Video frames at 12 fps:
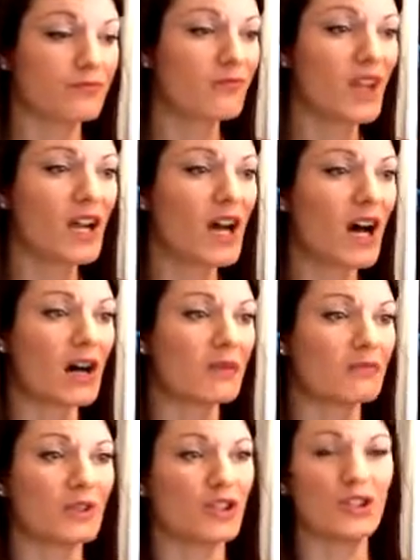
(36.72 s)

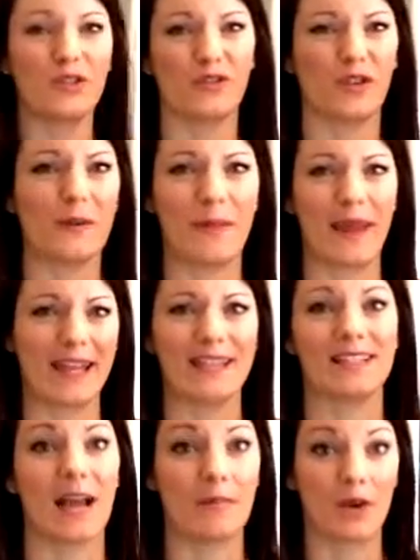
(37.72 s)
gluten-free
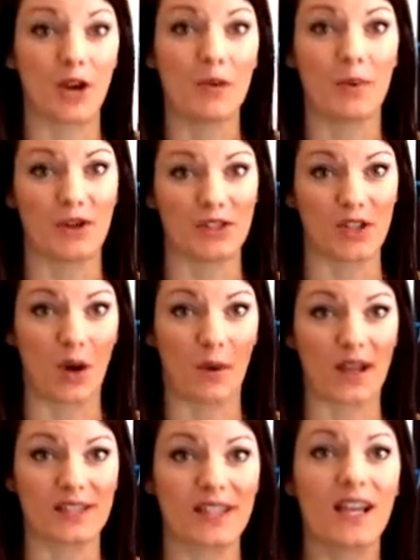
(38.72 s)
baking type cookbooks
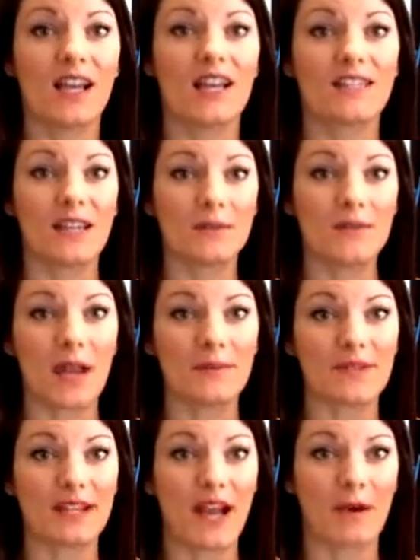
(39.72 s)
always.
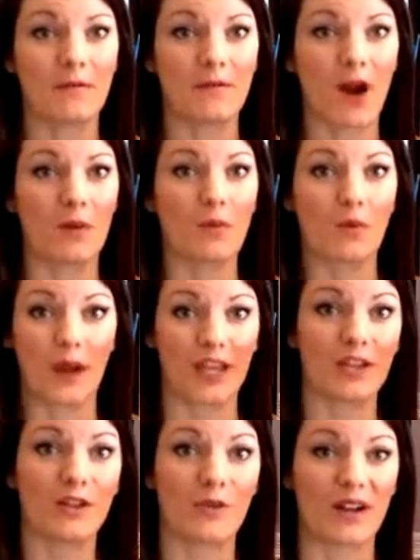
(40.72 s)
Sometimes they come from
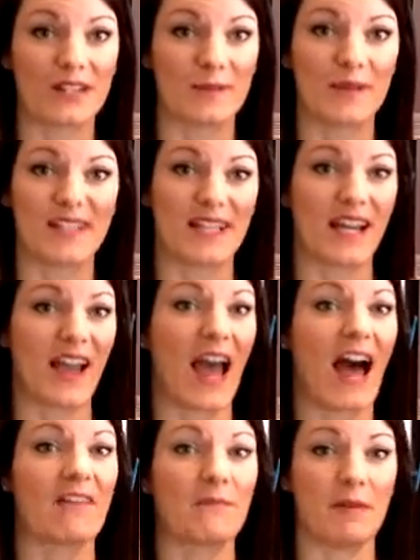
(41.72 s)
regular recipes that I
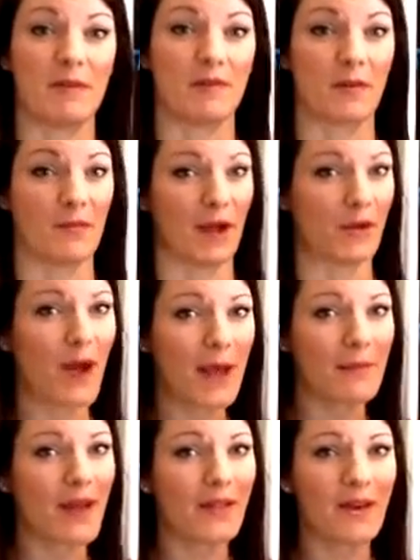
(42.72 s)
have, maybe from my
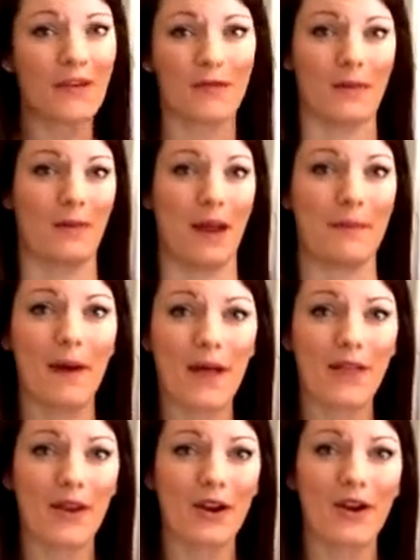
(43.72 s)
grandmother, from my
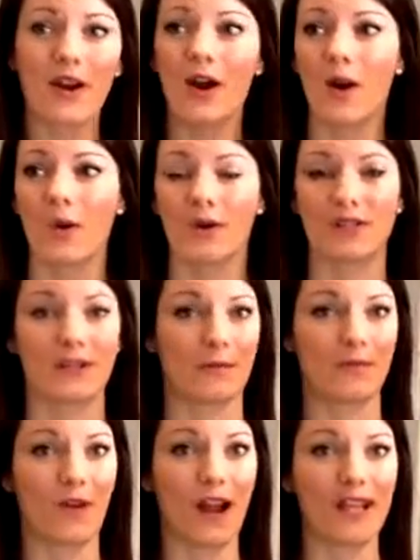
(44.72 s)
mother, or
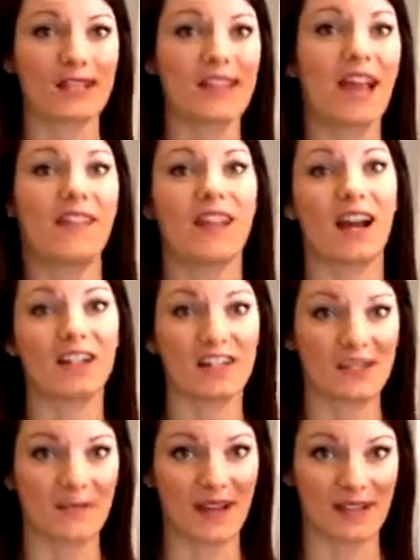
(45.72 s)
some friends, and then I
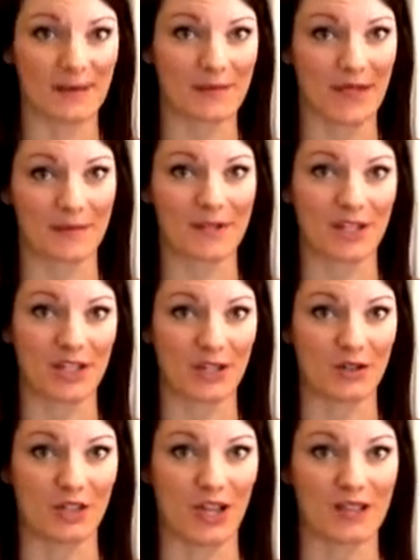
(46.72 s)
just make some
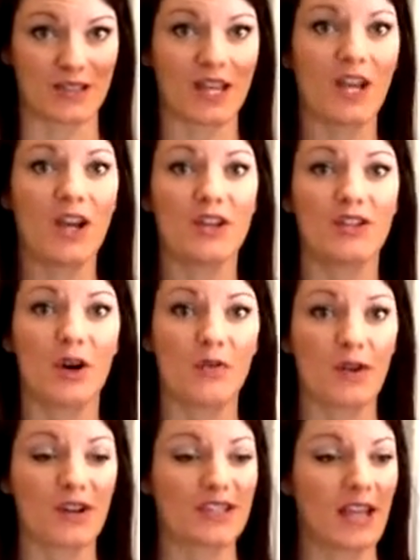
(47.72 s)
substitutions. So
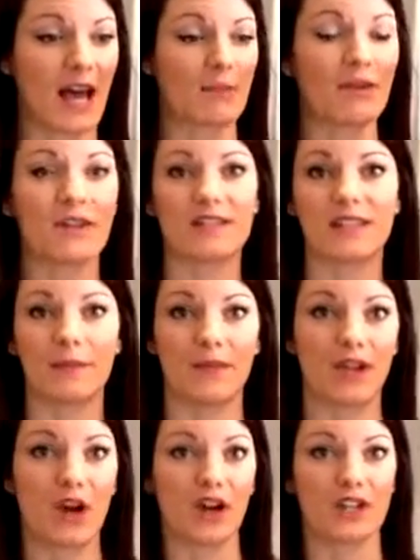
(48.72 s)
for example, if
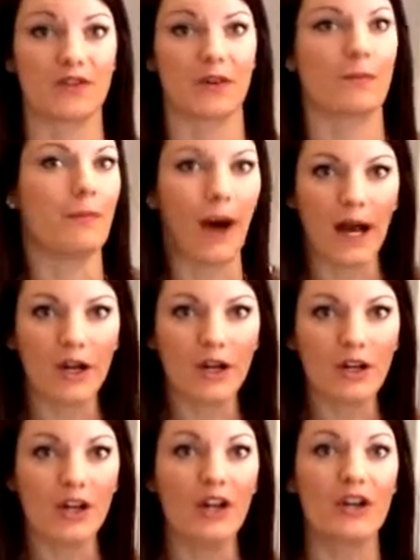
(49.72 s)
something calls for
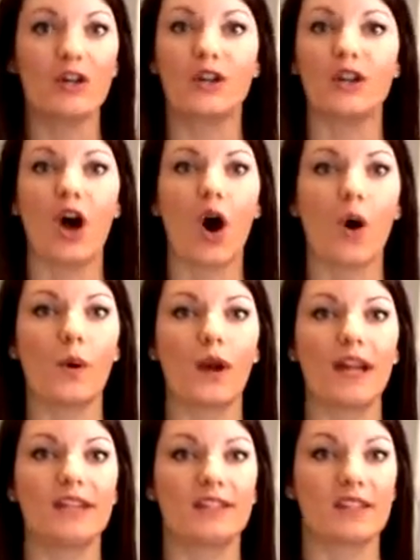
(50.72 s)
butter, you can
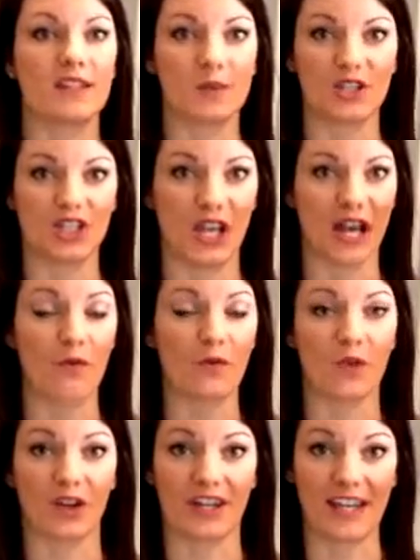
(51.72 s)
always switch that out
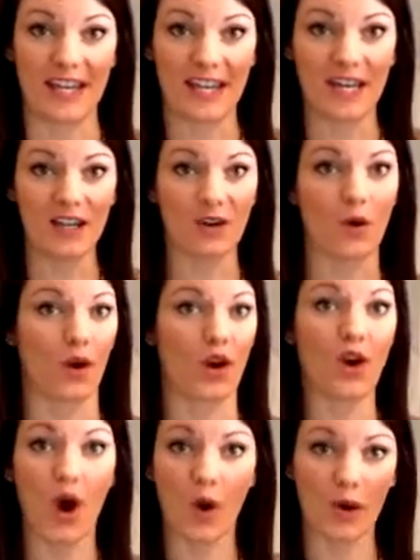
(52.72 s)
for ghee or
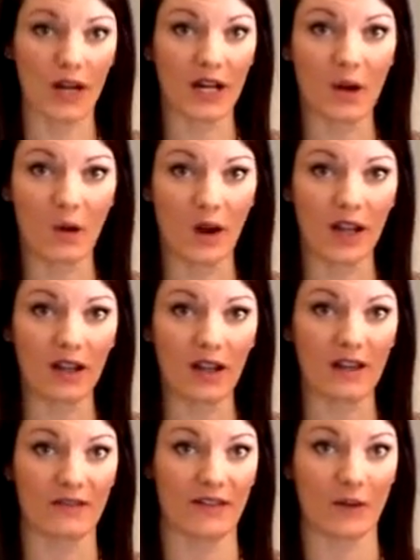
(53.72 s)
coconut oil
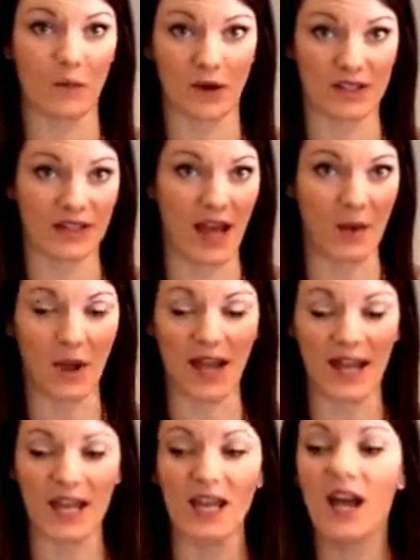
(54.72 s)
if it works that
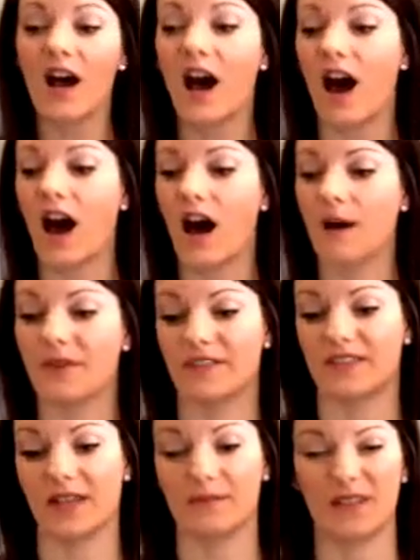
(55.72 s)
way. If
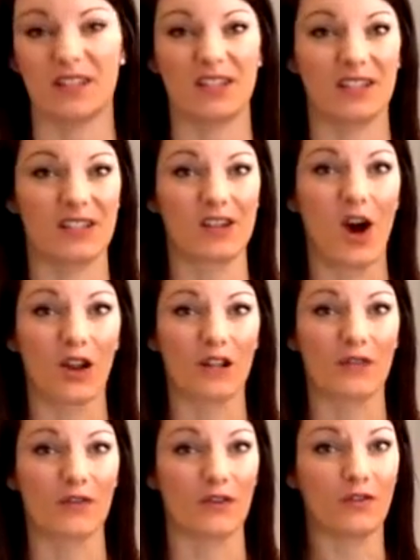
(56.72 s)
something is
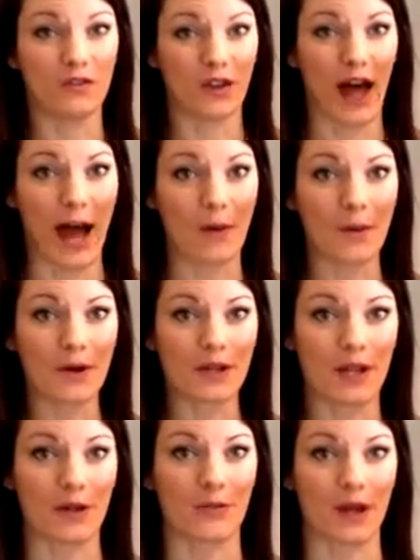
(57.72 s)
calling for flour,
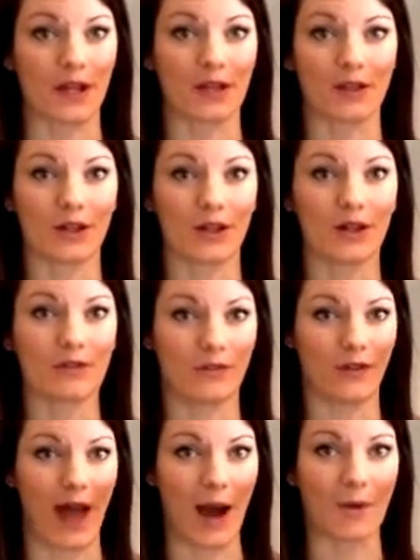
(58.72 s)
like regular
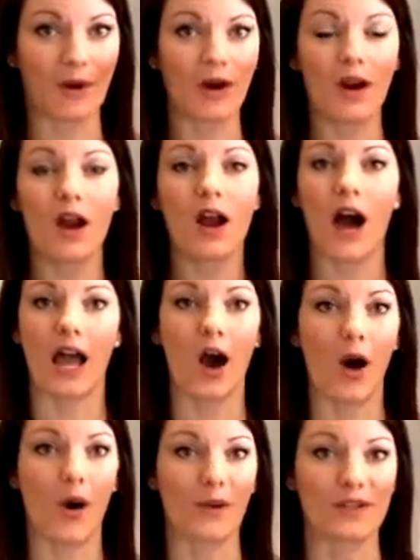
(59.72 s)
flour, I
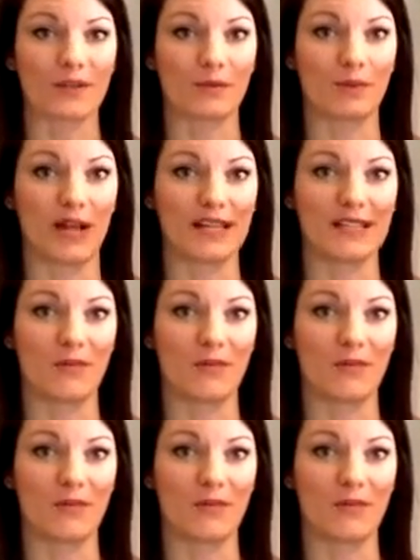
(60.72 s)
always replace it